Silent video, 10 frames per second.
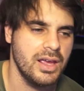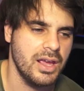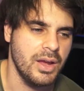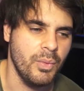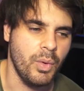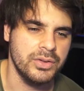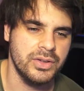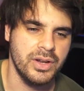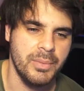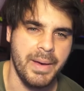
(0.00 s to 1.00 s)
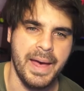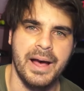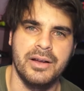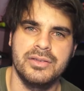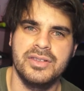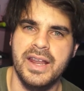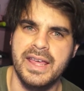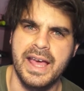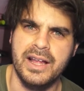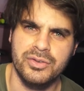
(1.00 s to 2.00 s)
It wasn't about
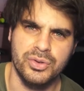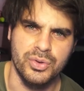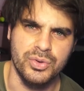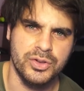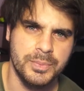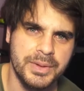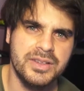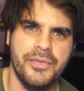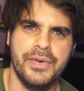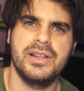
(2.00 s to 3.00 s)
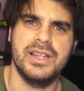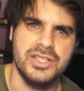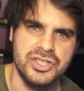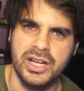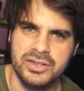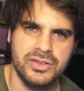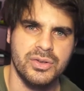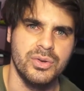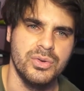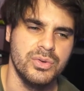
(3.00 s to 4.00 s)
setting out to specifically just
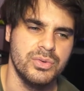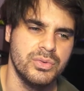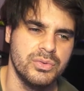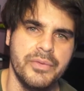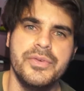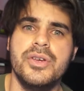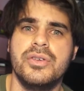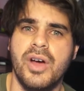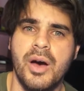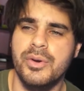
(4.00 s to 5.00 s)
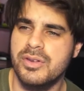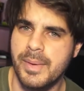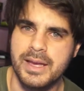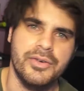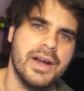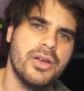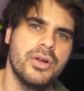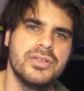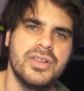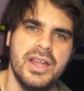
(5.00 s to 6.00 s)
do reviews. I wanted to make great
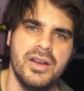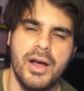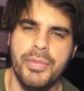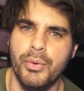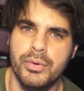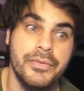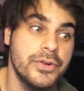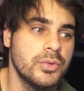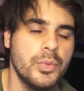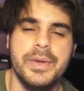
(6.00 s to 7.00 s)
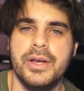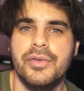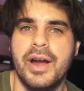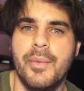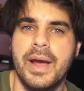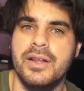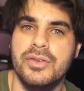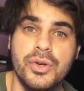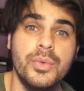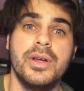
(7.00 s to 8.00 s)
content. I thought reviews would be a great way to
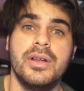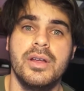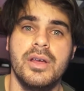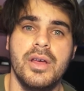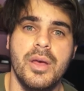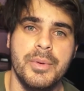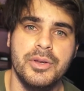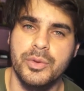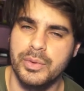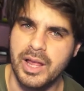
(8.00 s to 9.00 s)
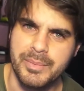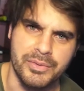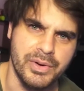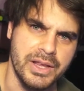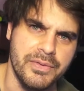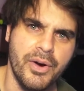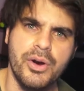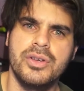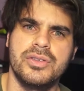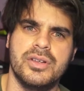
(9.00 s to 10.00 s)
do it because it would let me really
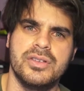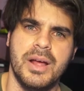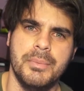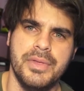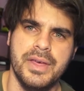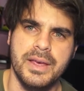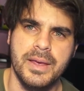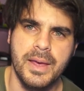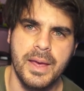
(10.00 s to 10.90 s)
focus on something.